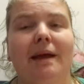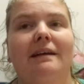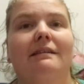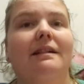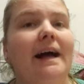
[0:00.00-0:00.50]

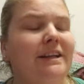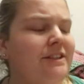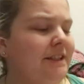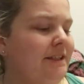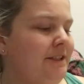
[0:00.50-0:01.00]
manga
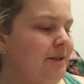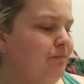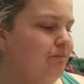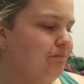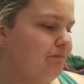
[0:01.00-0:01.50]
classics
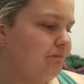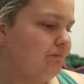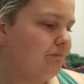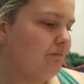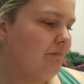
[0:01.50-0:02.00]

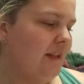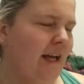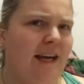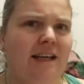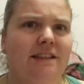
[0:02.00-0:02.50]

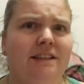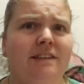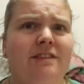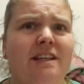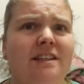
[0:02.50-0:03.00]
and
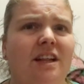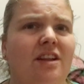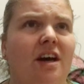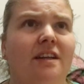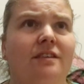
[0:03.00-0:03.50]
they've done a
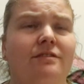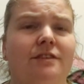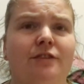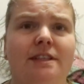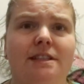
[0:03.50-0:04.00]
lot of
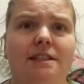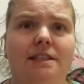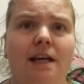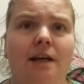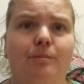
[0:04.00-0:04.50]
different
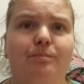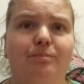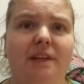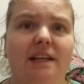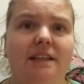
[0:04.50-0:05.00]
um,